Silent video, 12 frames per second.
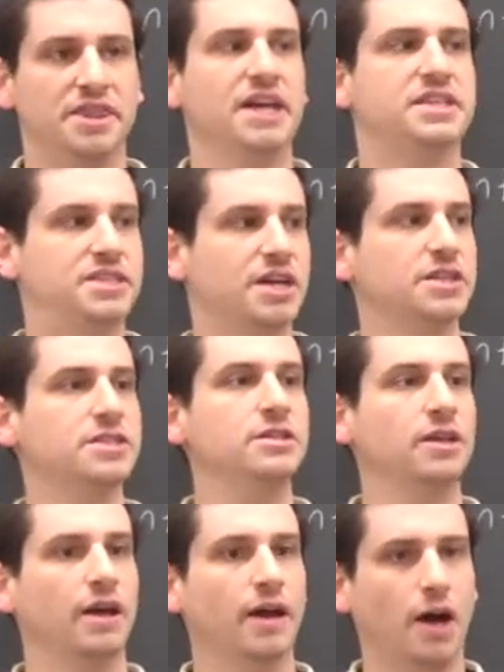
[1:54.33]
That
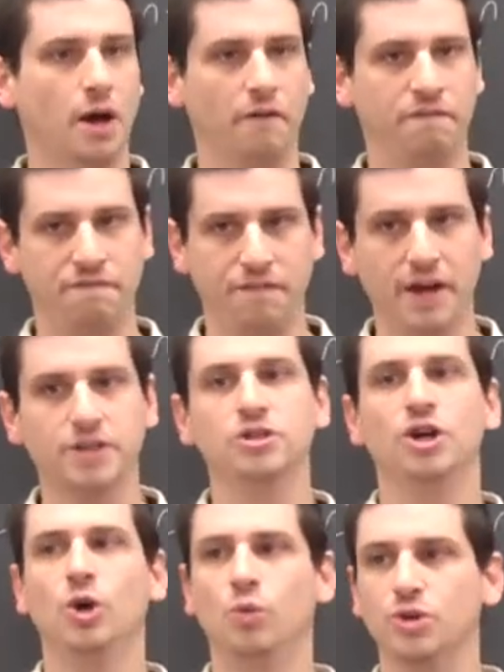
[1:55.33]
doesn't
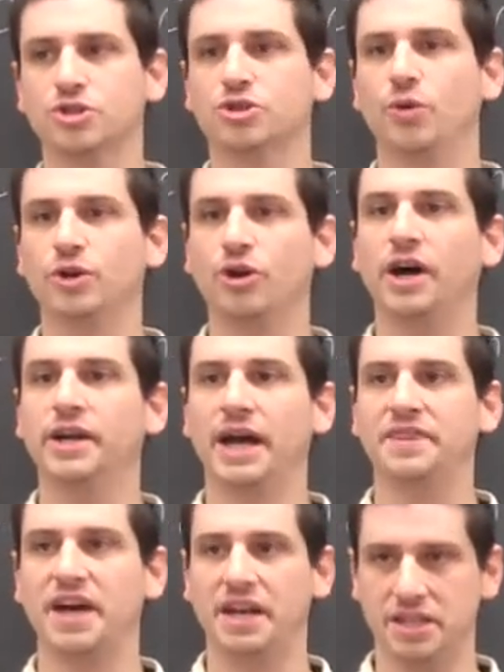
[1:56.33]
affect what's going on
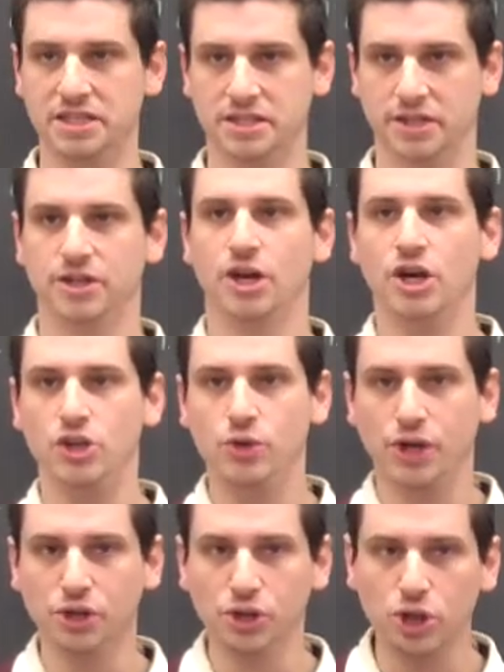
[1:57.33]
at that instant. You
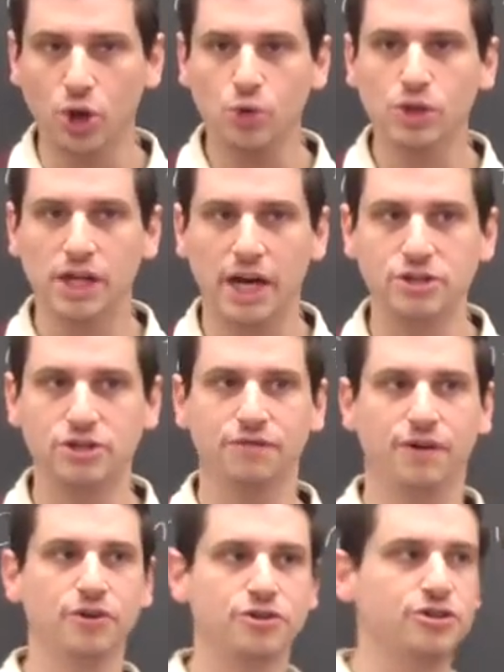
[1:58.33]
can localize
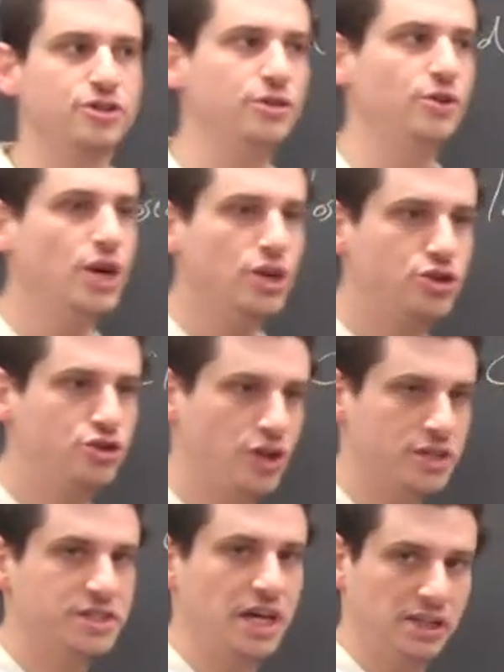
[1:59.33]
your function to
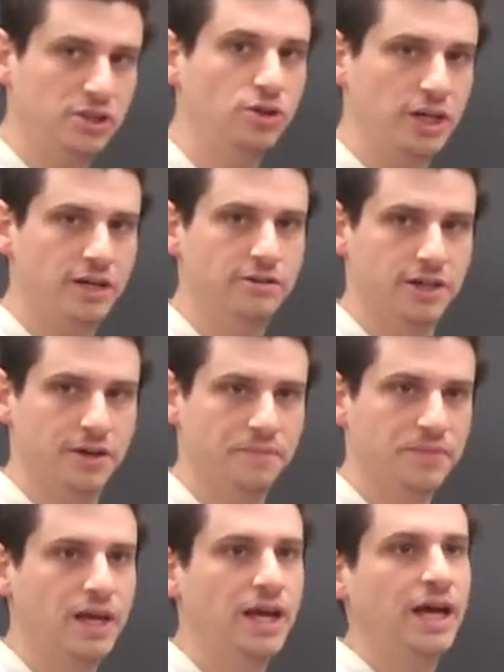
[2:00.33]
just that little area.
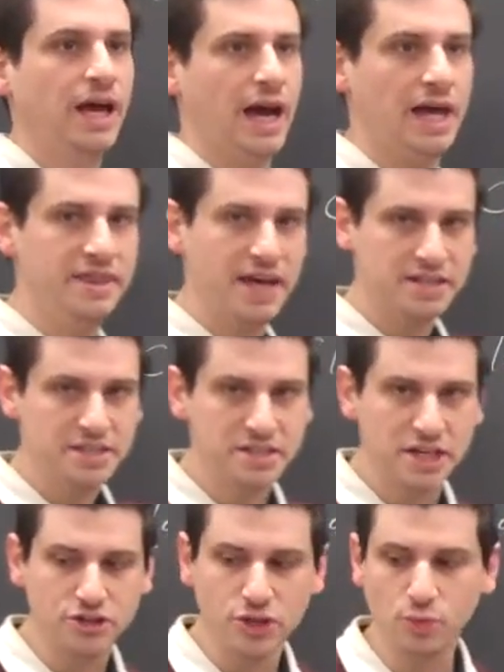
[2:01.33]
And that's
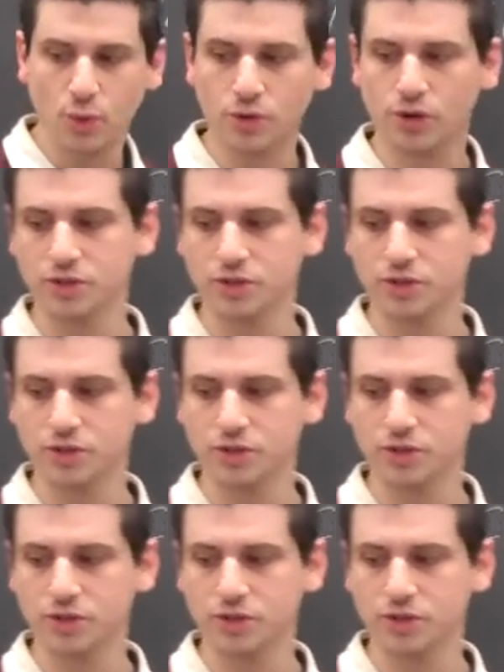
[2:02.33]
essentially what